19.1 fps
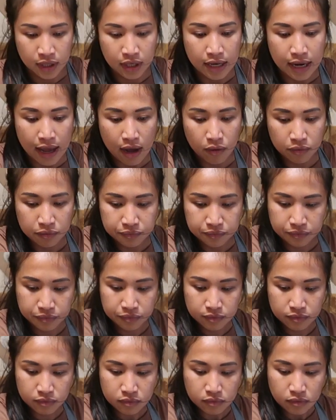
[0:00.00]
Now,
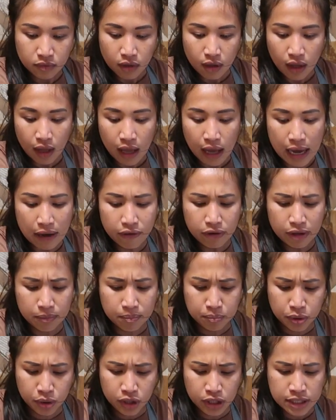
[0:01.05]
I will
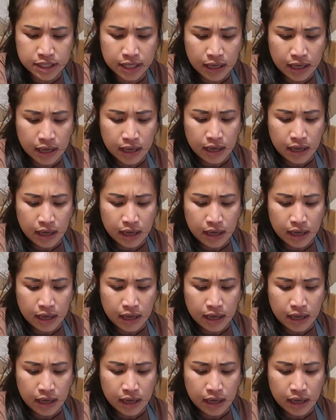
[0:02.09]
put